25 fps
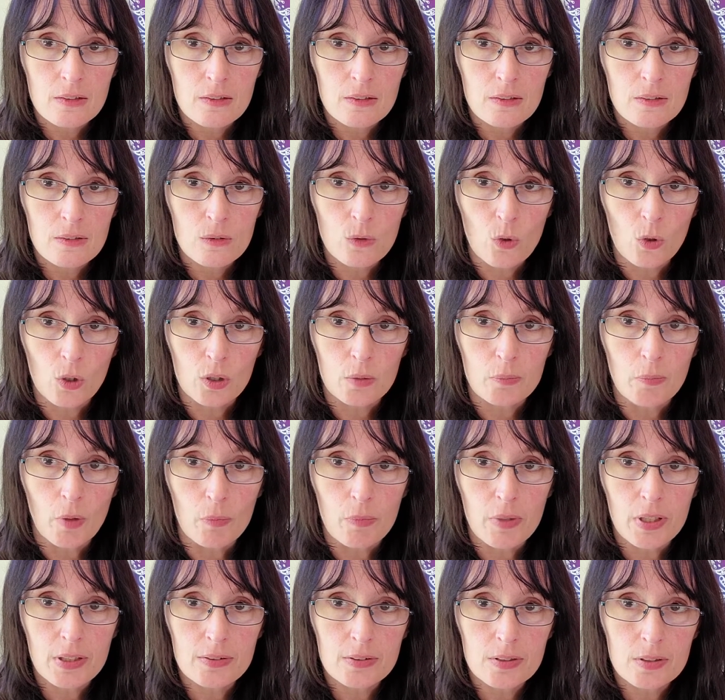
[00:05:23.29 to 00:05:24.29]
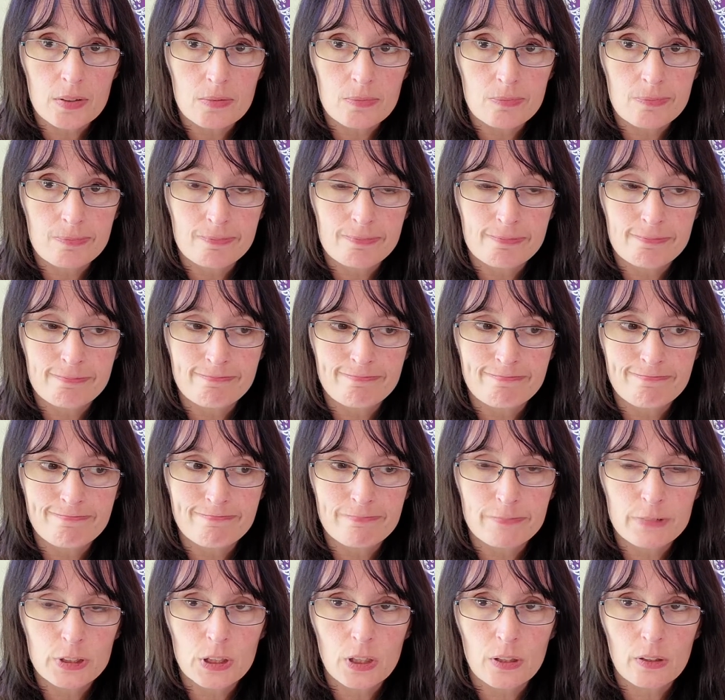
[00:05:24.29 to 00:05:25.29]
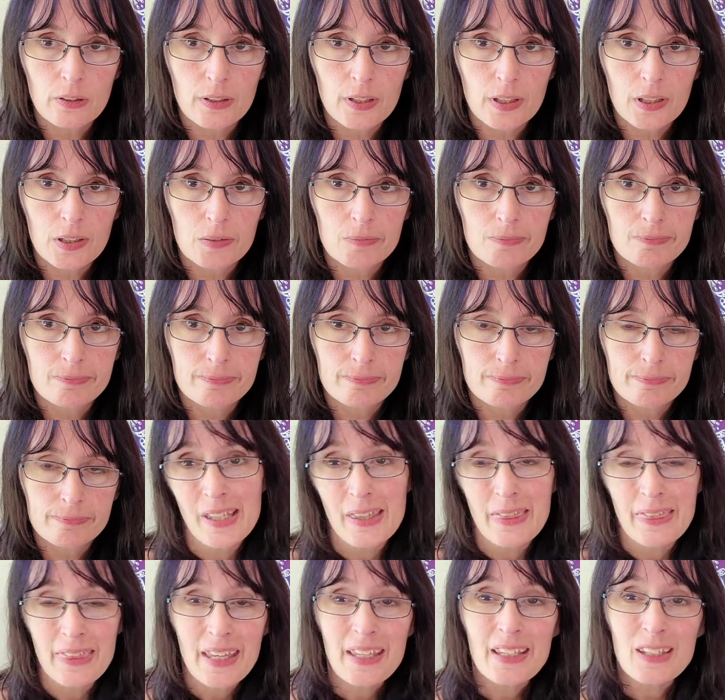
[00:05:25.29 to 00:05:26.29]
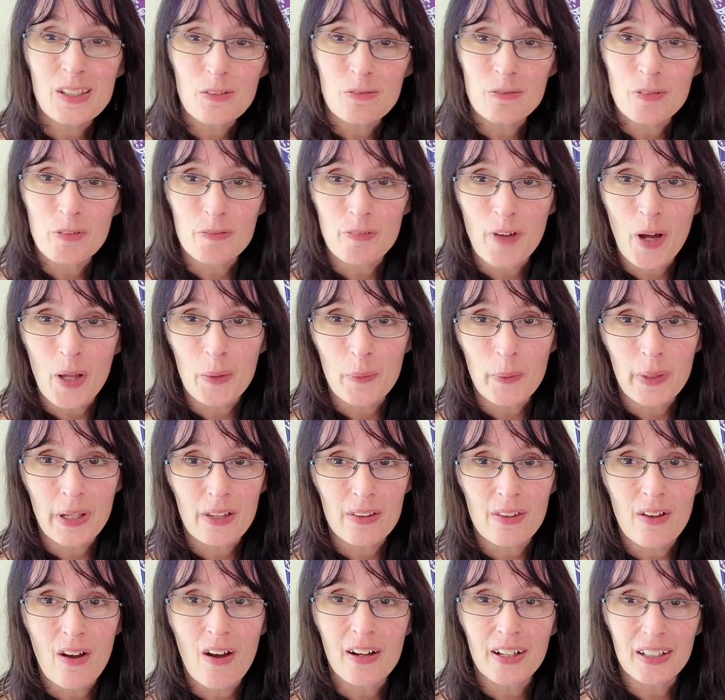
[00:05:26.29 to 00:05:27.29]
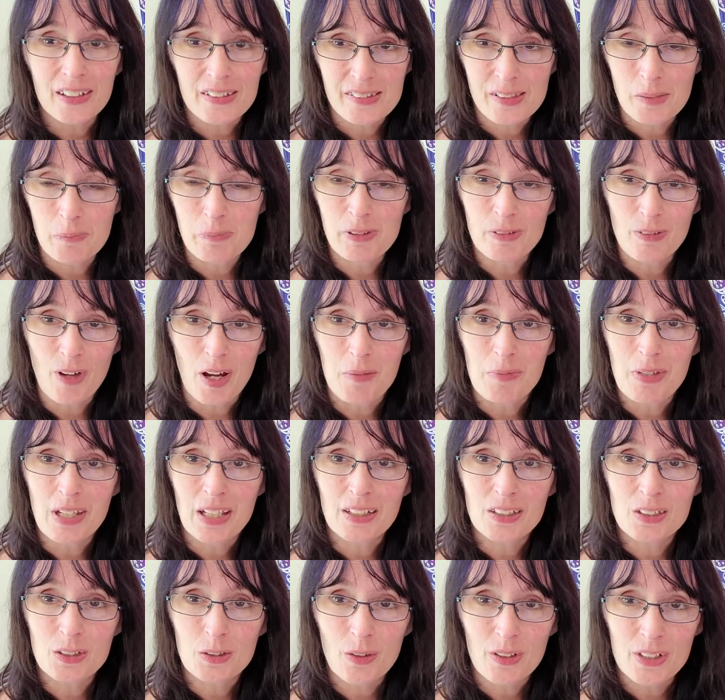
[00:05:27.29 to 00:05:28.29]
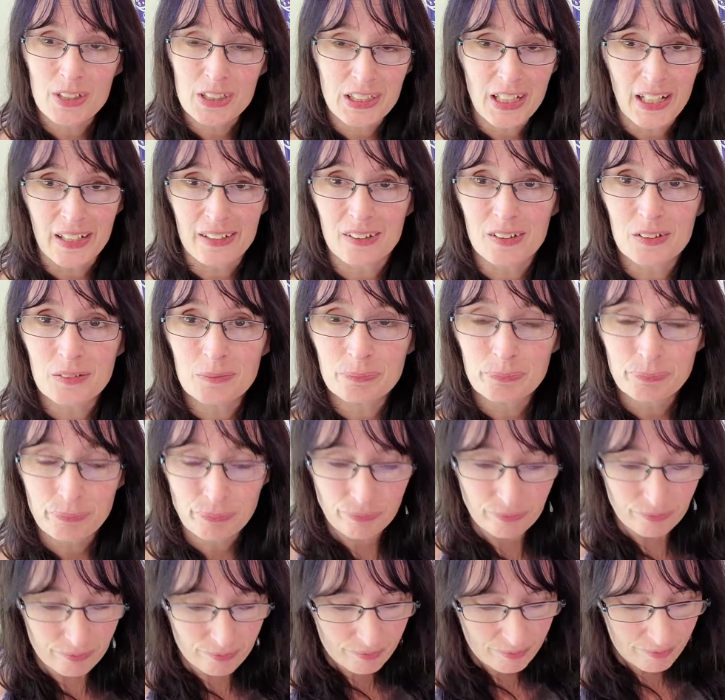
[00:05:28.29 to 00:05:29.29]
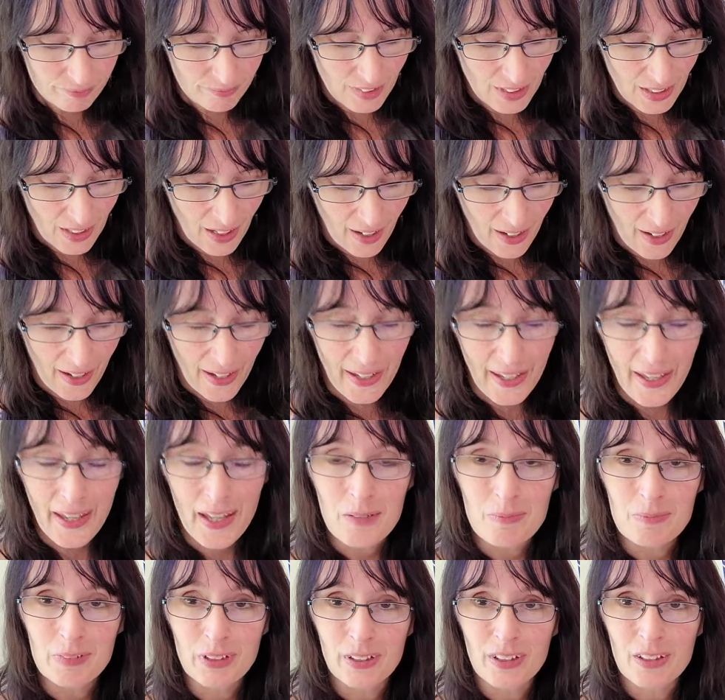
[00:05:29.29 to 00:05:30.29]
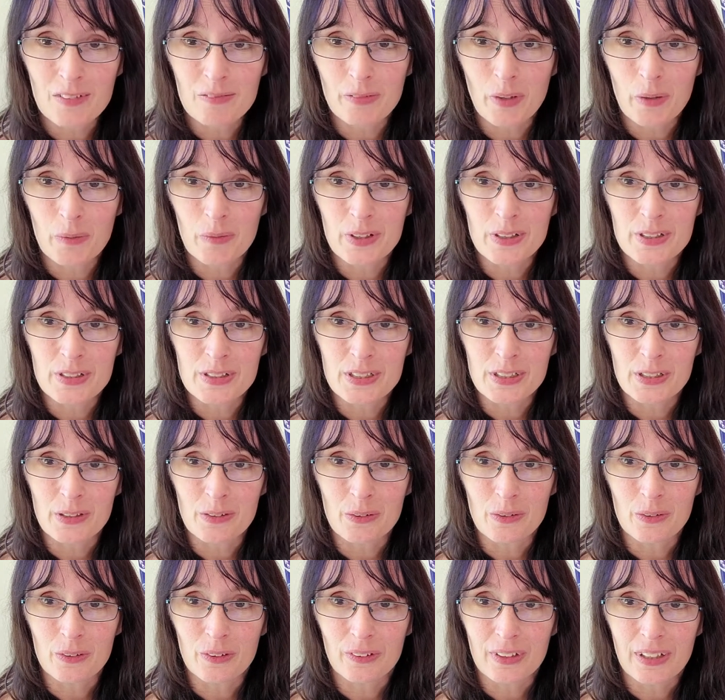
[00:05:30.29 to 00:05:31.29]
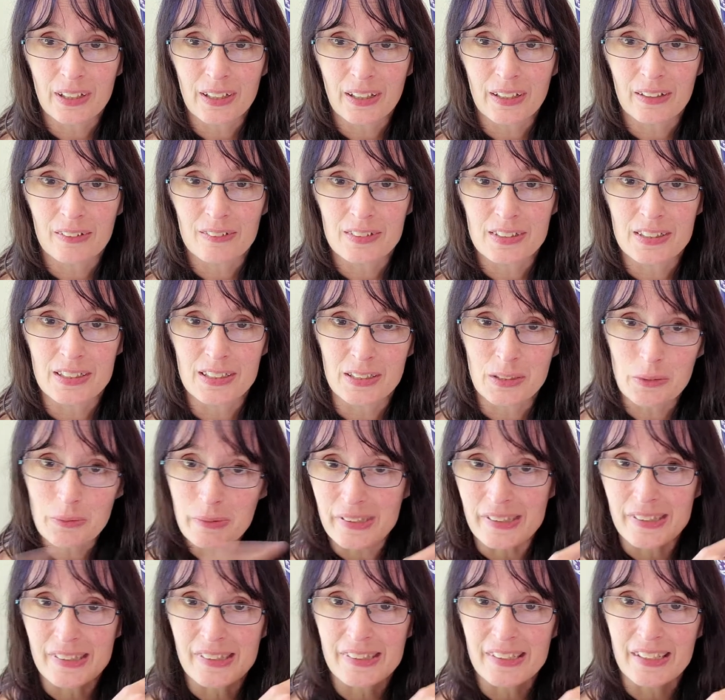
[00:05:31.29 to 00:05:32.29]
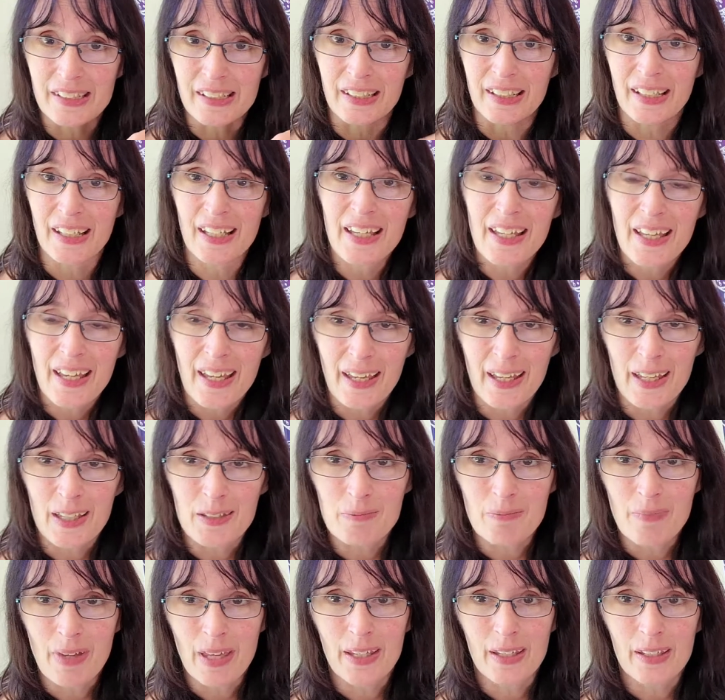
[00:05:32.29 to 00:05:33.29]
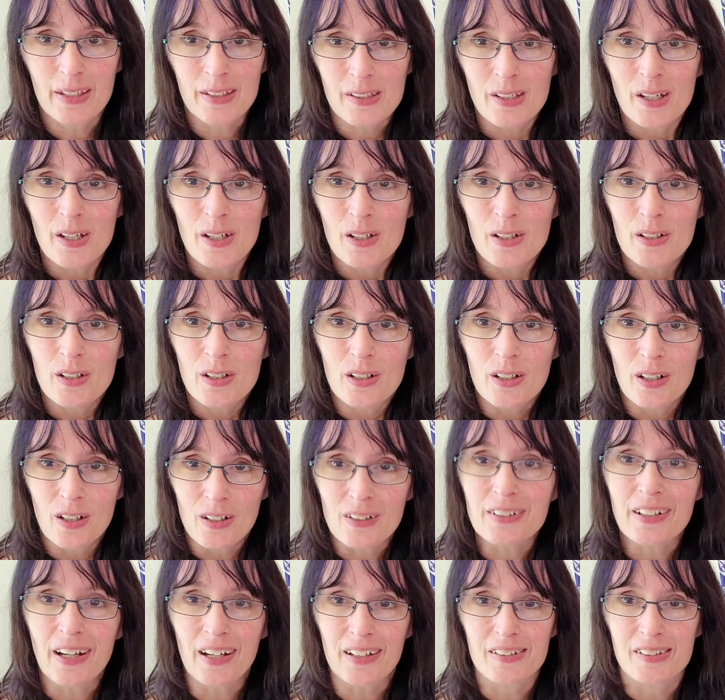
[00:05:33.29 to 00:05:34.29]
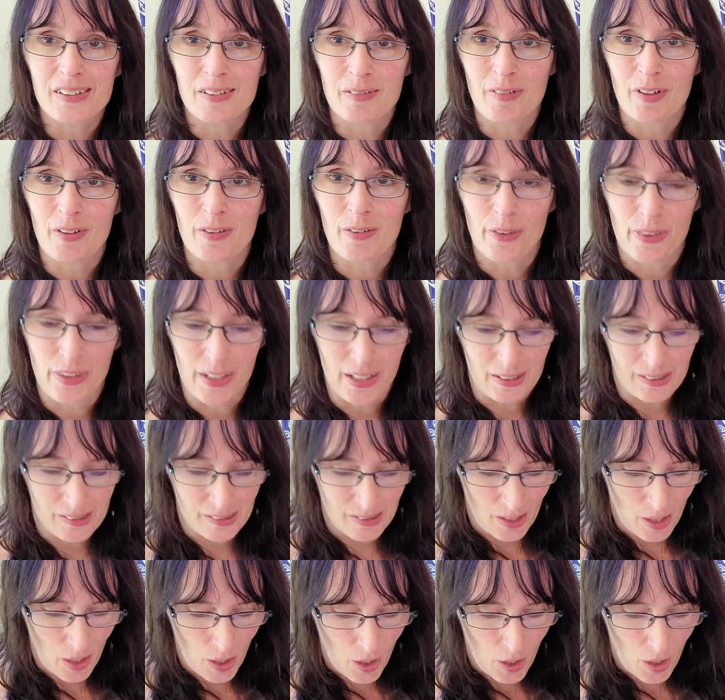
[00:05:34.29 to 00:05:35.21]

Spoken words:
Dork moment. Sorry. Thank you for following along and subscribing to our channel. I am looking forward to learning how to use this thing and make all kinds of other things.